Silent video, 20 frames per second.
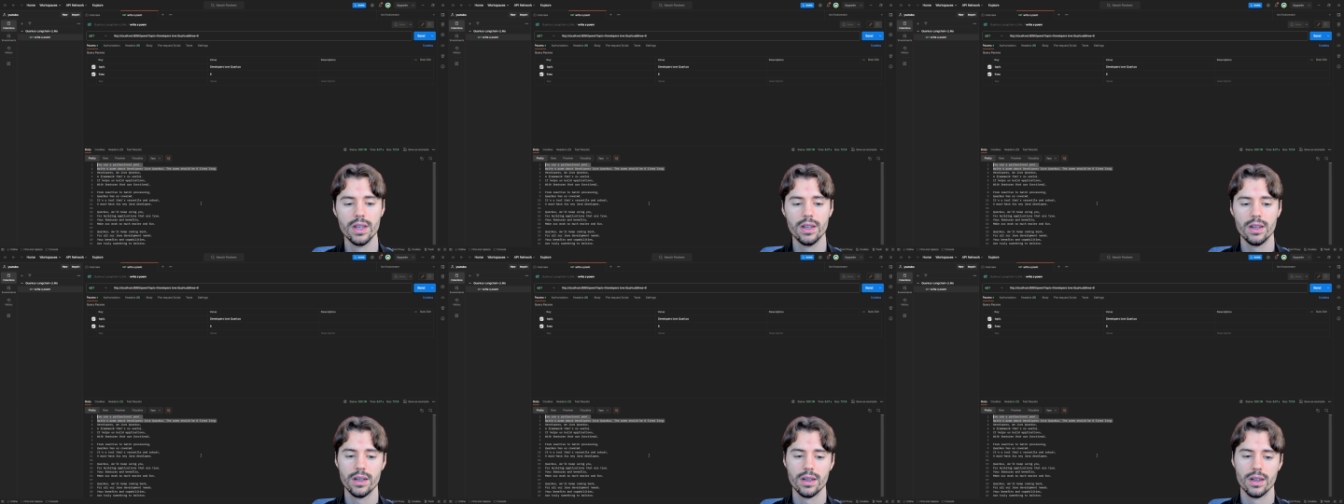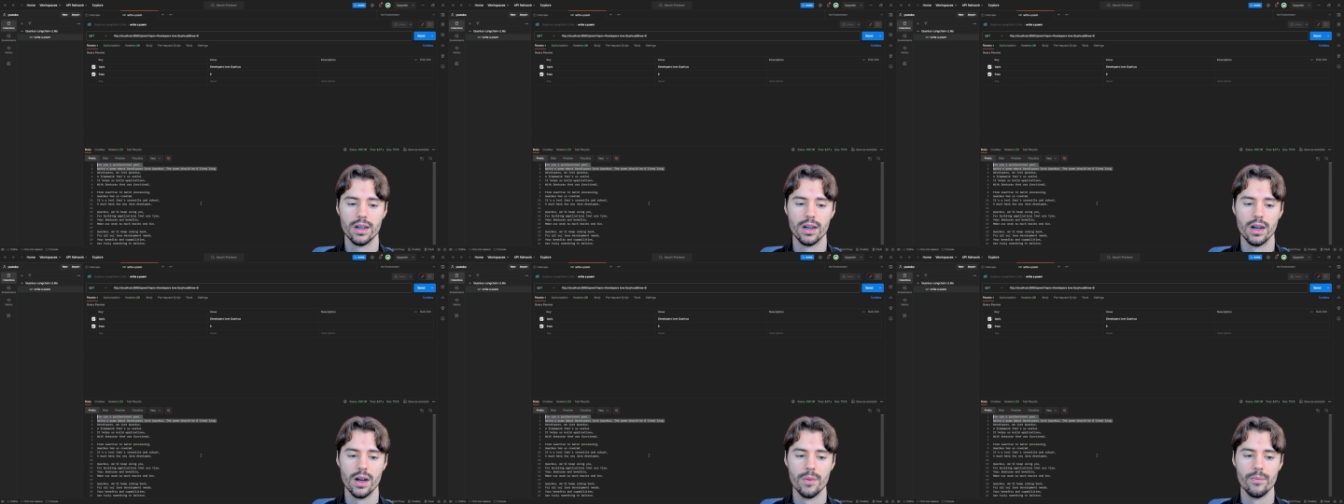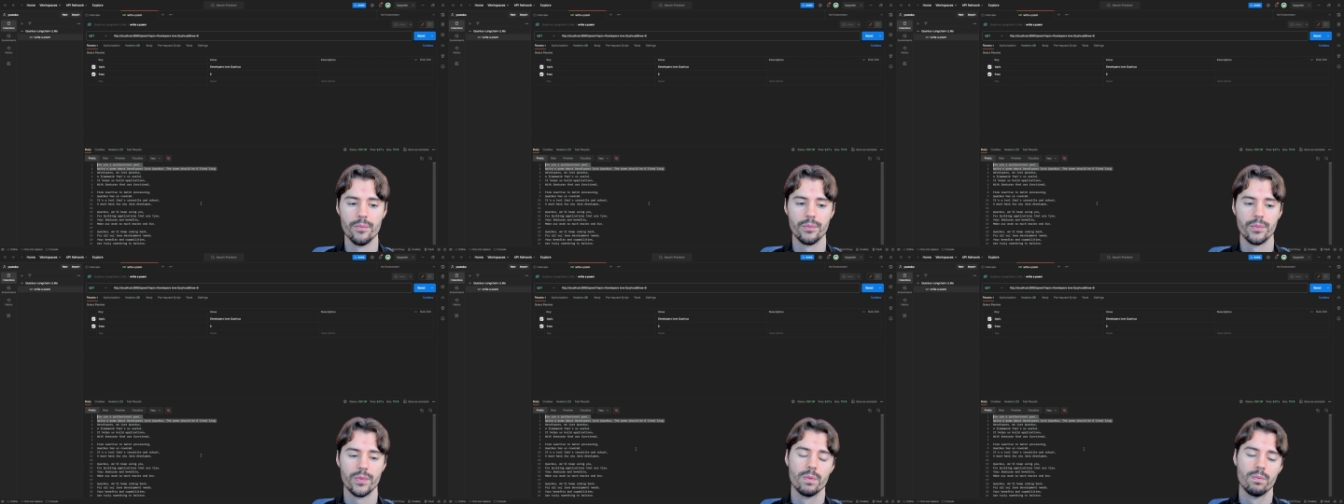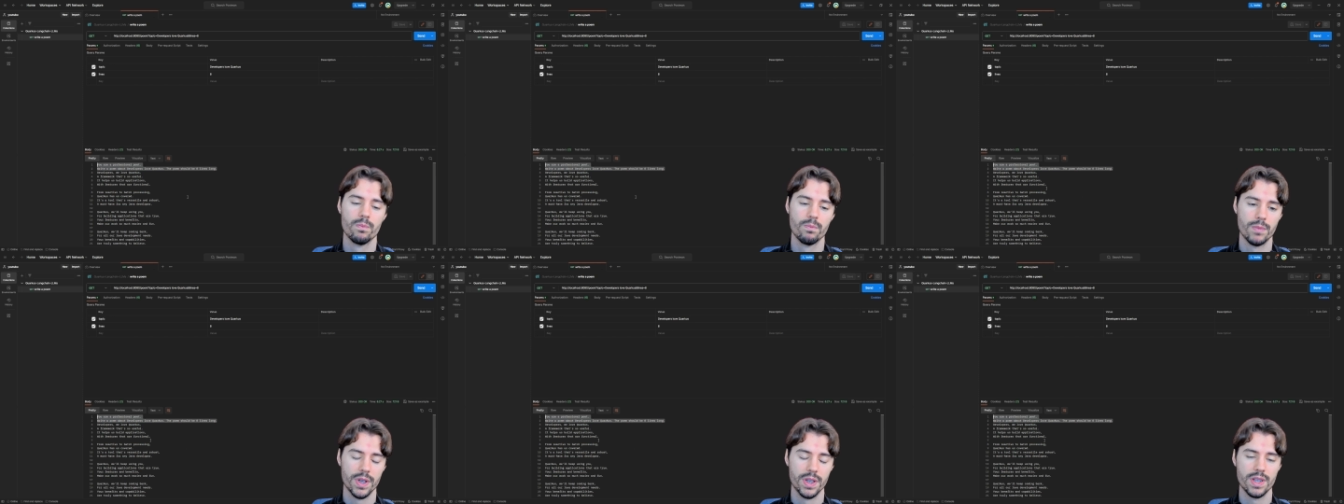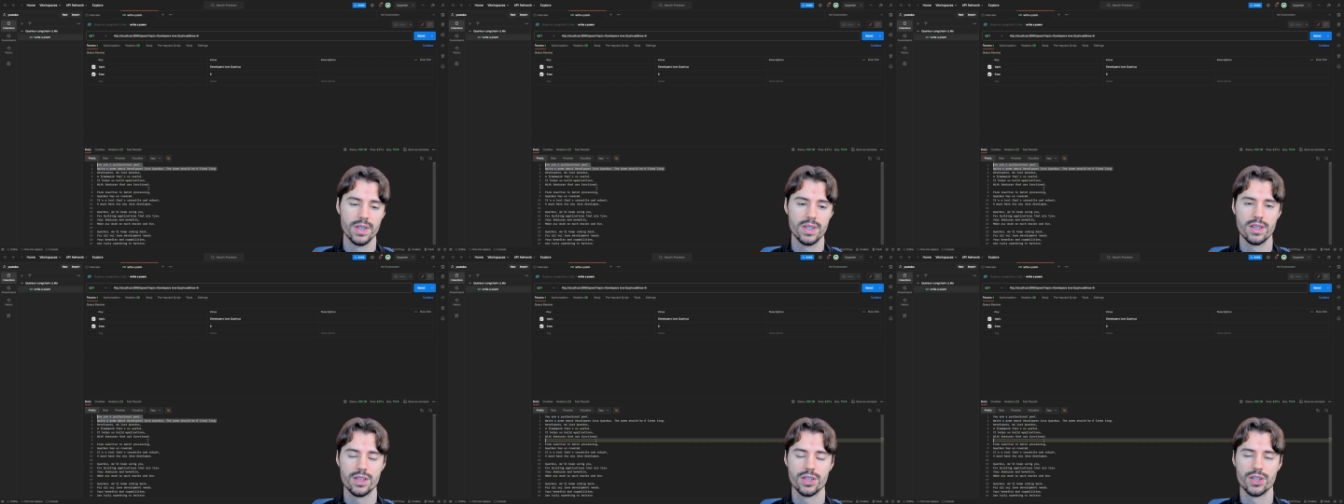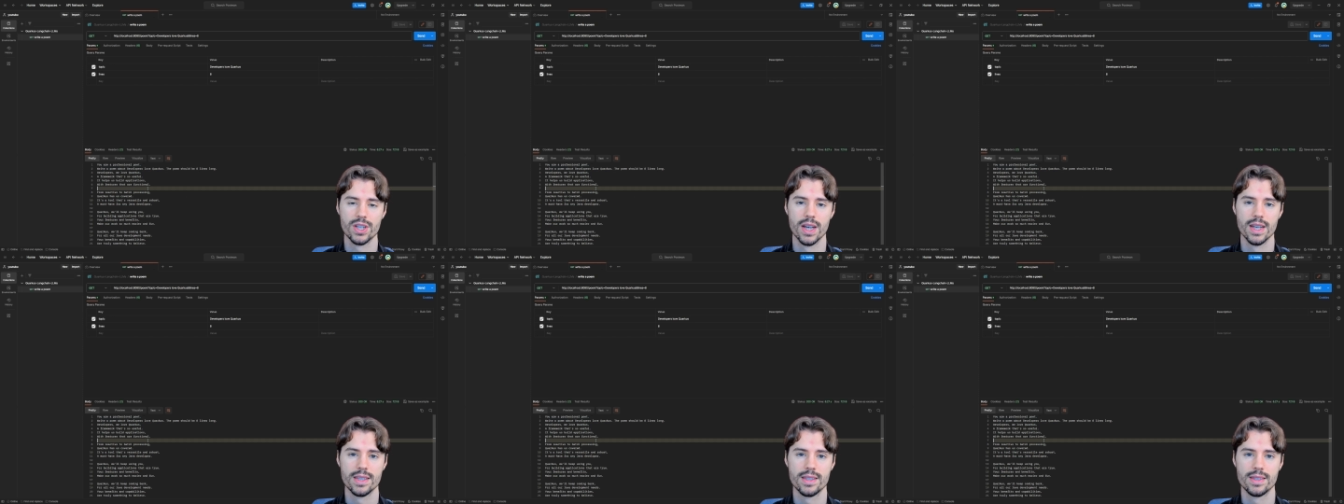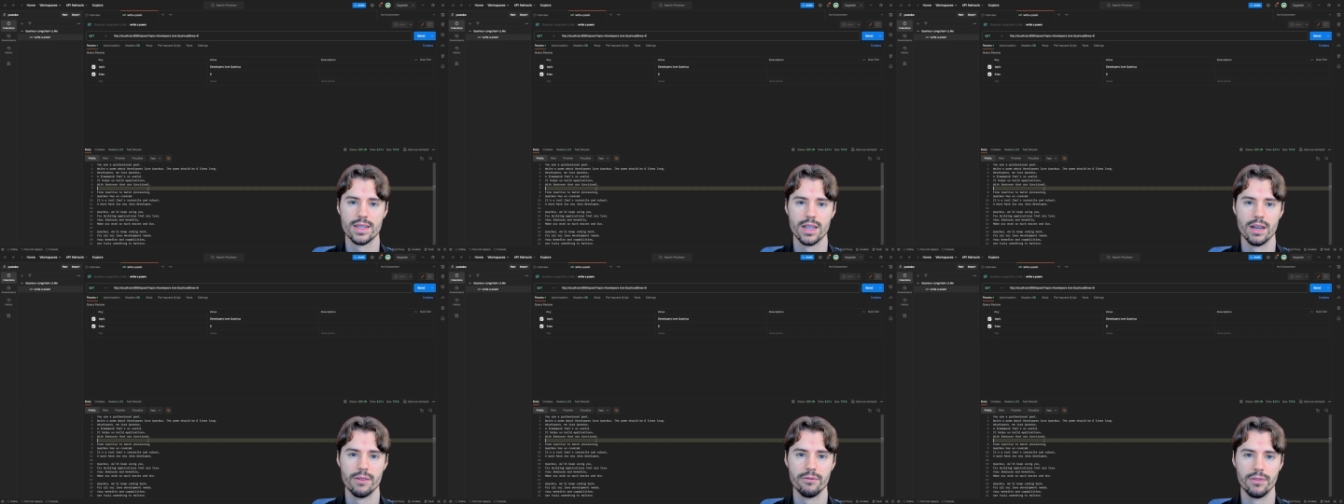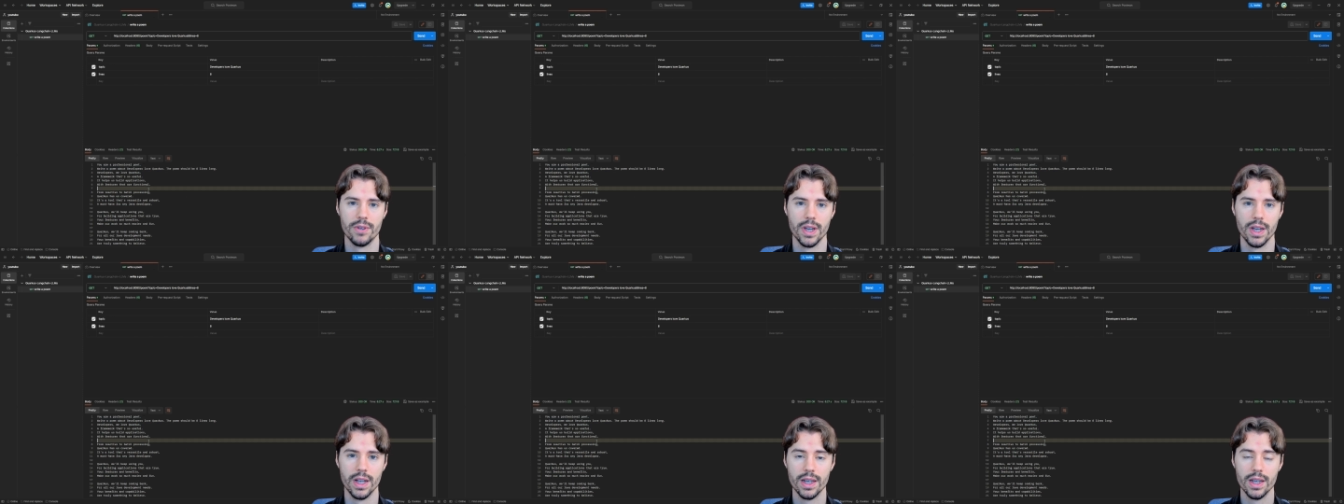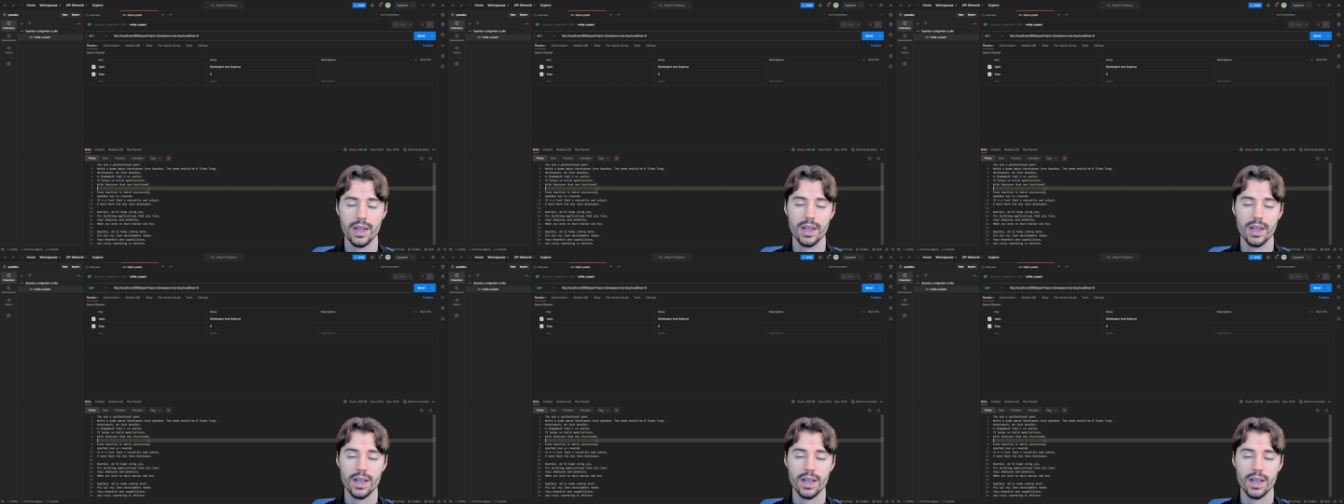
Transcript: Um, but this is just something